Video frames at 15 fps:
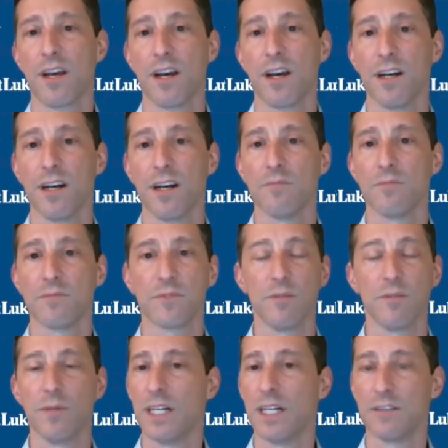
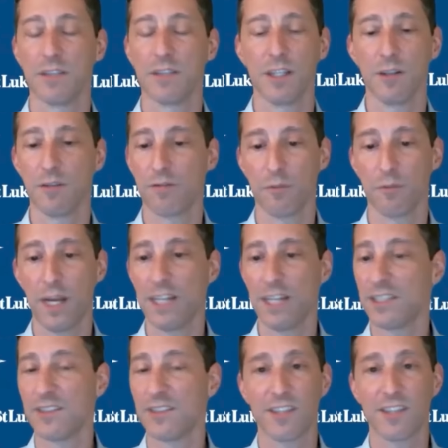for
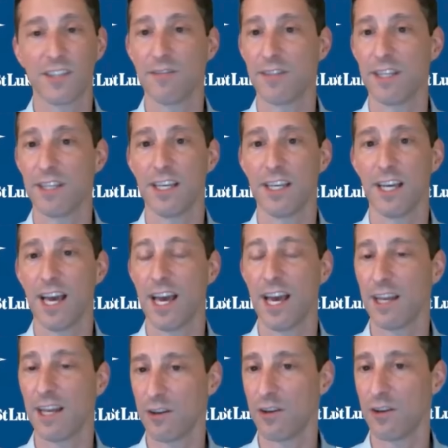patient safety
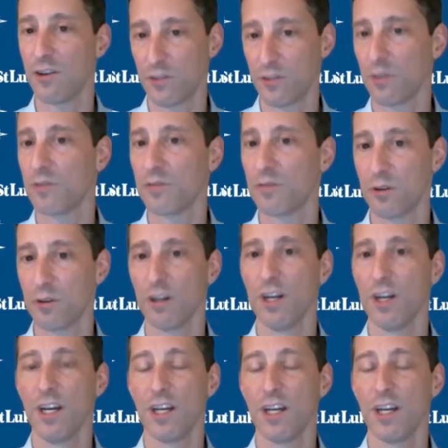and also for